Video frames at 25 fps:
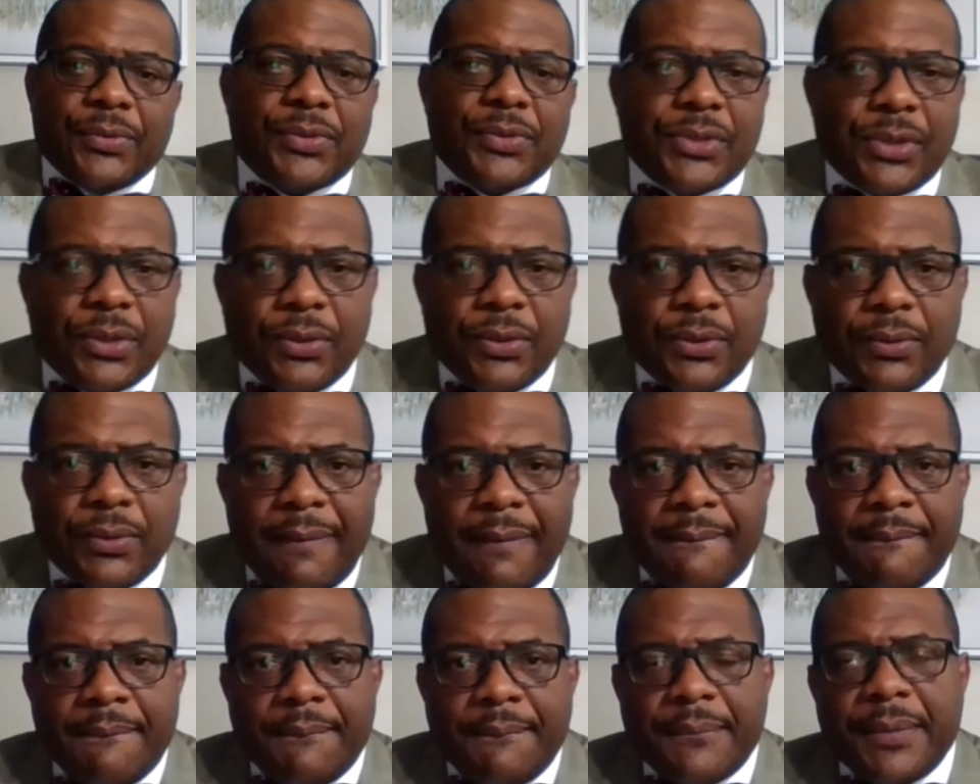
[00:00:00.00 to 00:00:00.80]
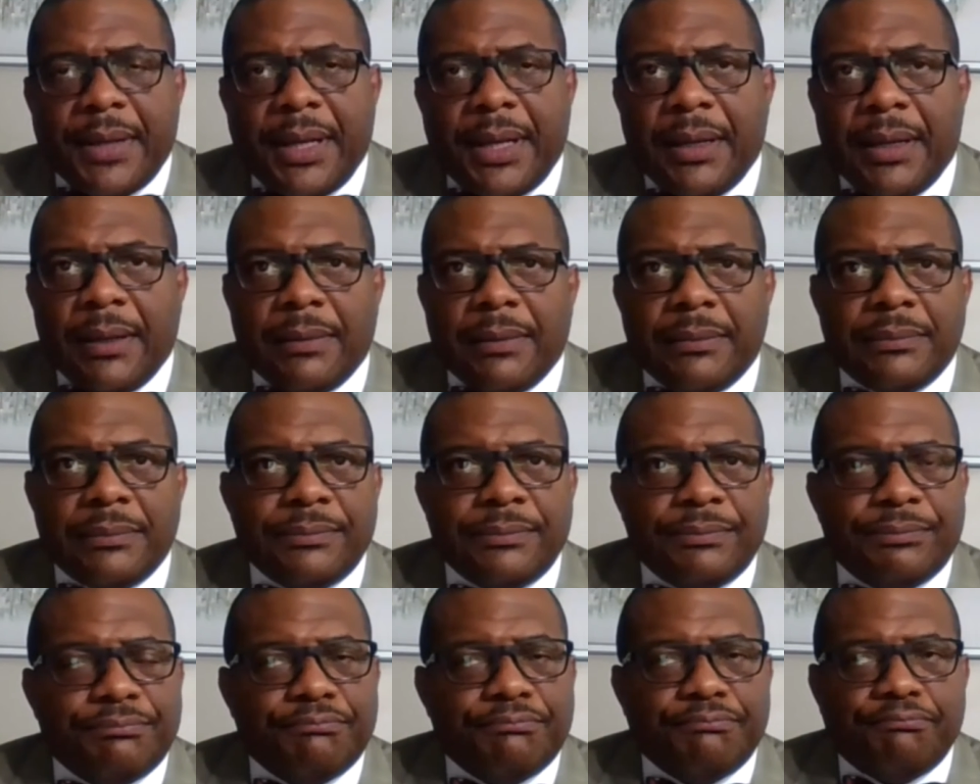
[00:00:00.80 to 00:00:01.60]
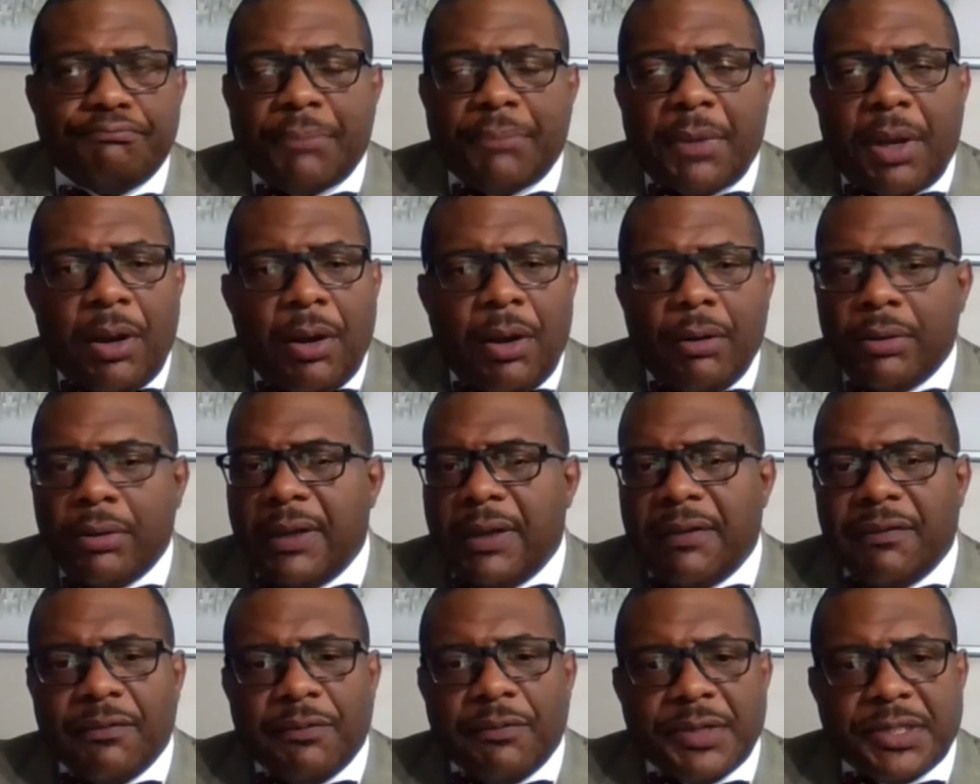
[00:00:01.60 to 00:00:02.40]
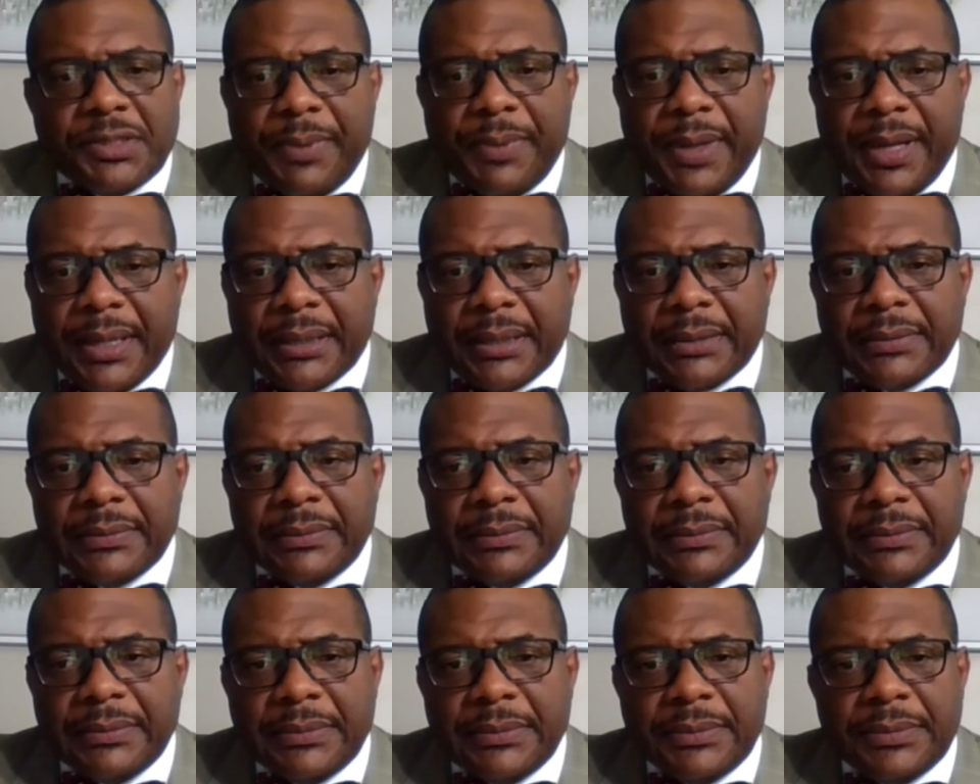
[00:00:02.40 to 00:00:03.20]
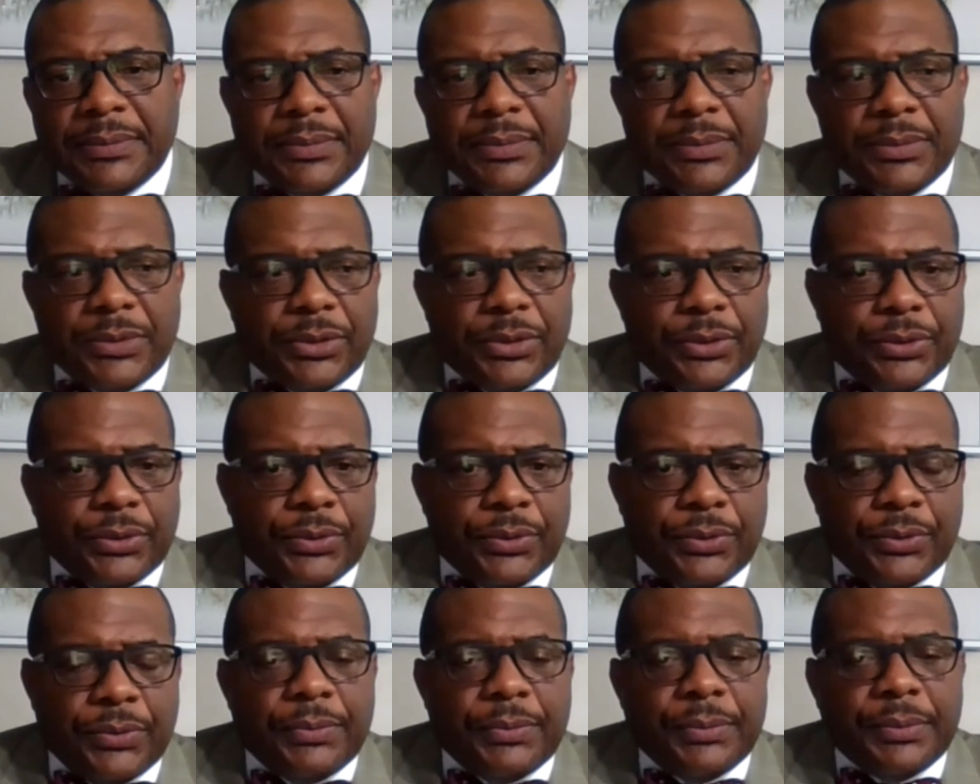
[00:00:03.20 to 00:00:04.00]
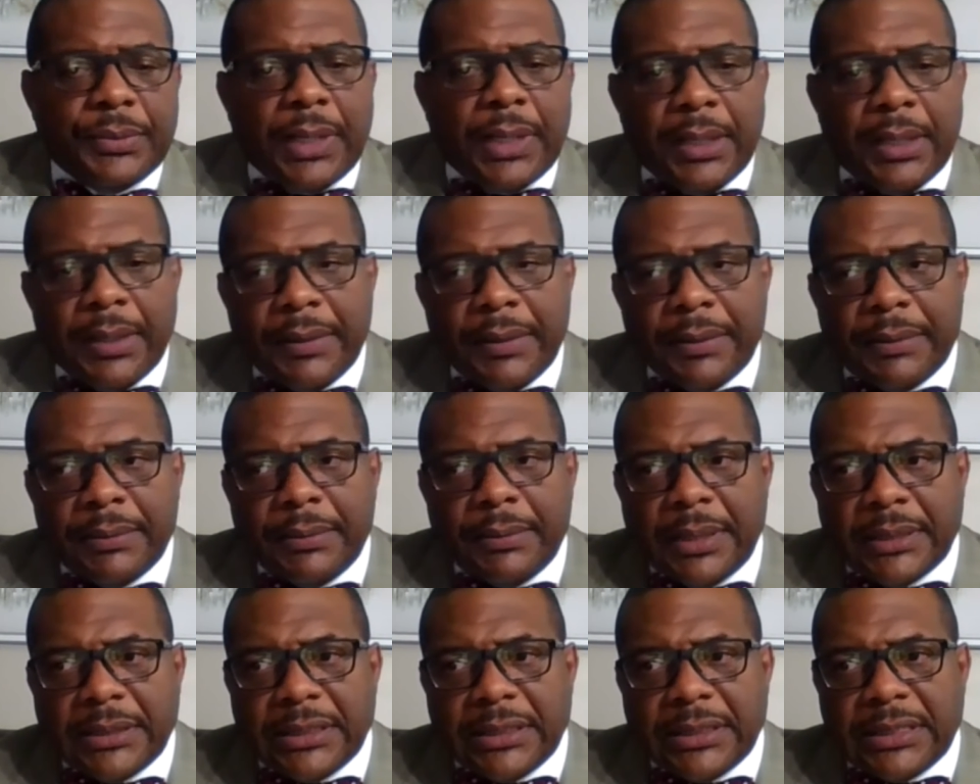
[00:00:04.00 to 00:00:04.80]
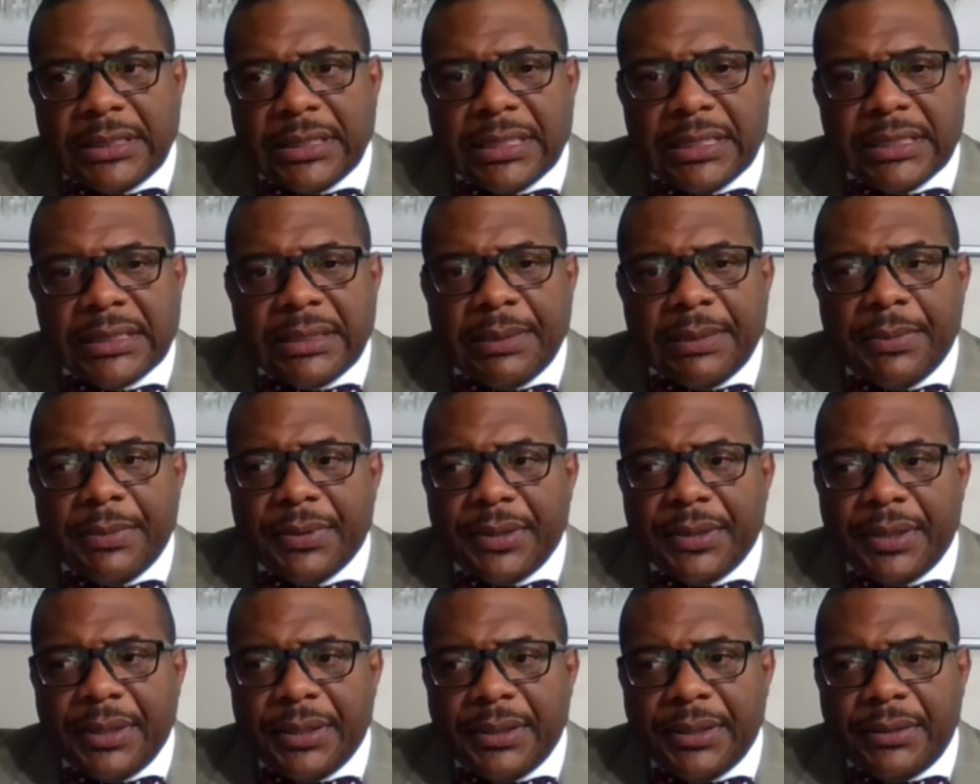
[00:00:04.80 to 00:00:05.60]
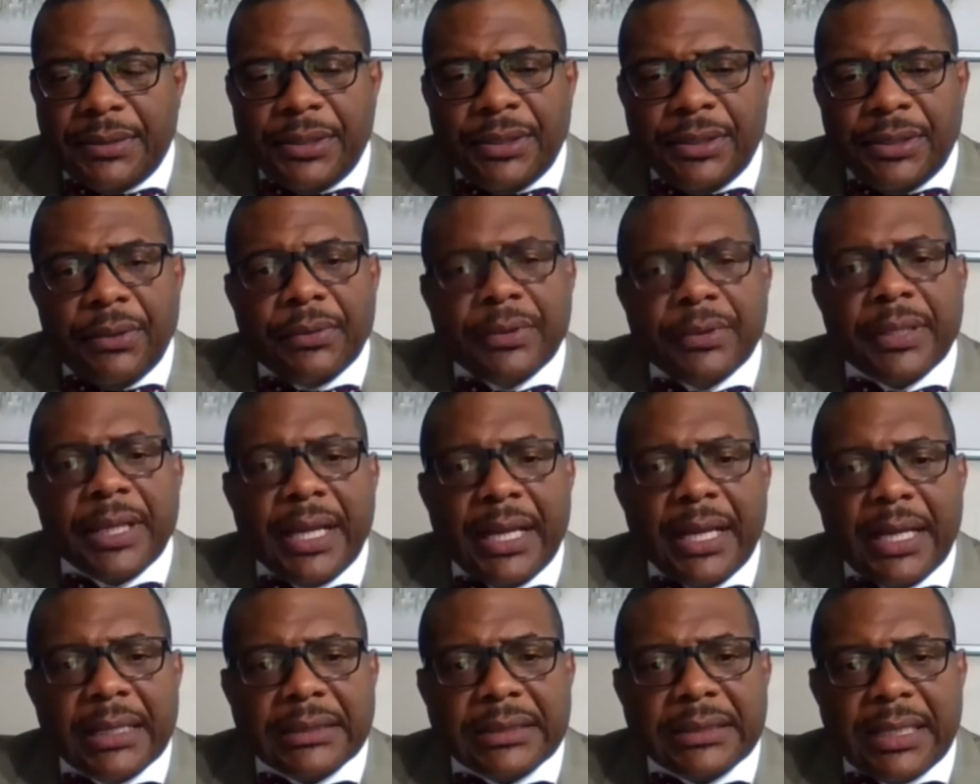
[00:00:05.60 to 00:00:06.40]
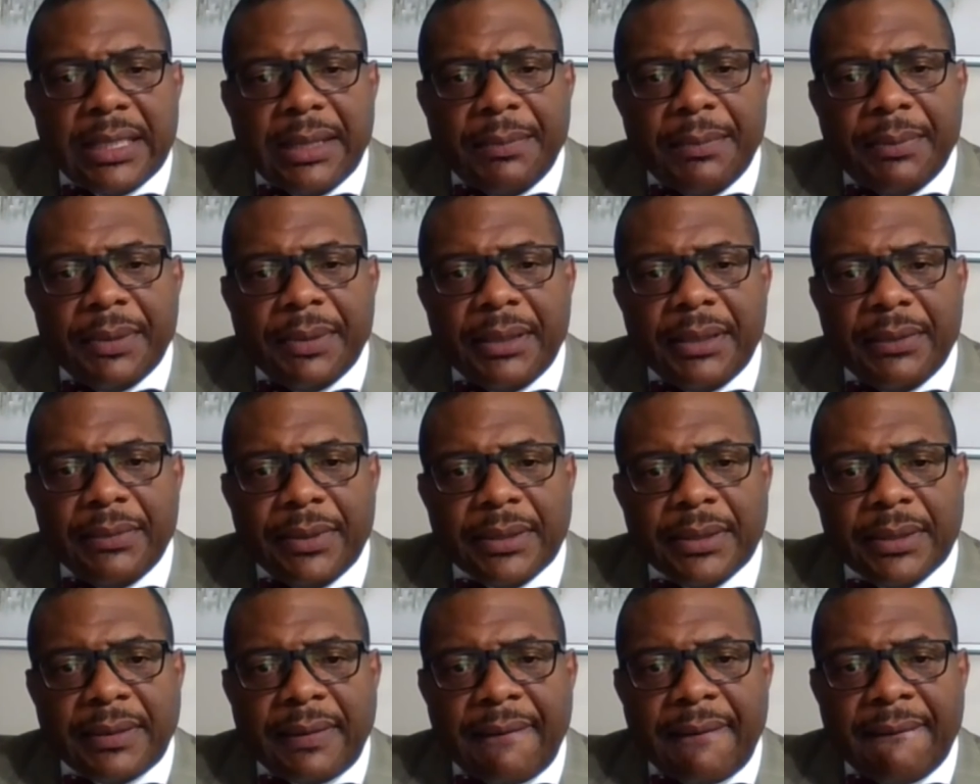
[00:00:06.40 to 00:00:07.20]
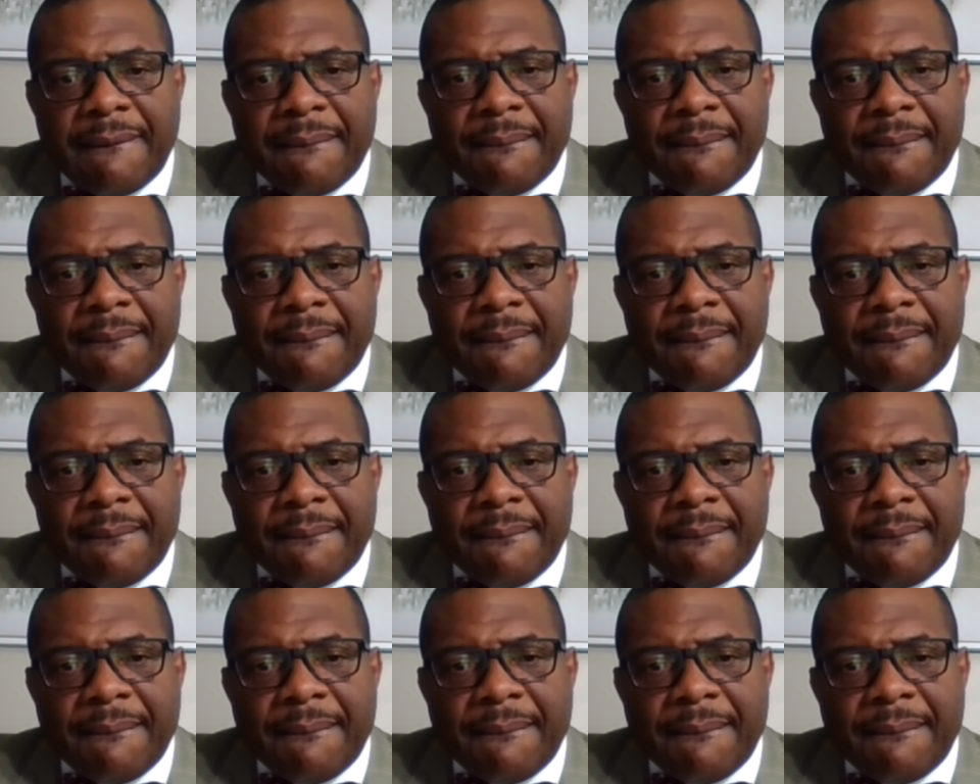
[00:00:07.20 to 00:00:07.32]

so all love and respect to, let's just say some of the older guys that I played with.